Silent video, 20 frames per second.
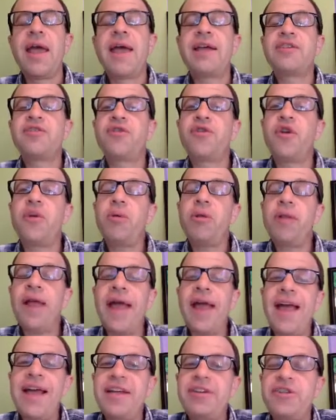As
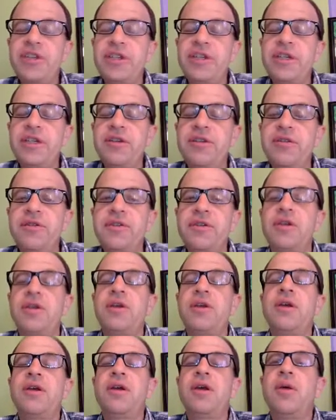verbal adjectives,
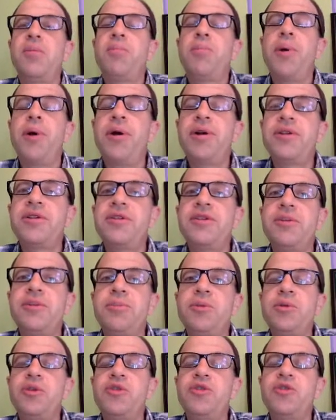
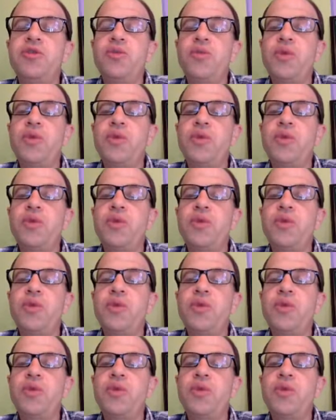participles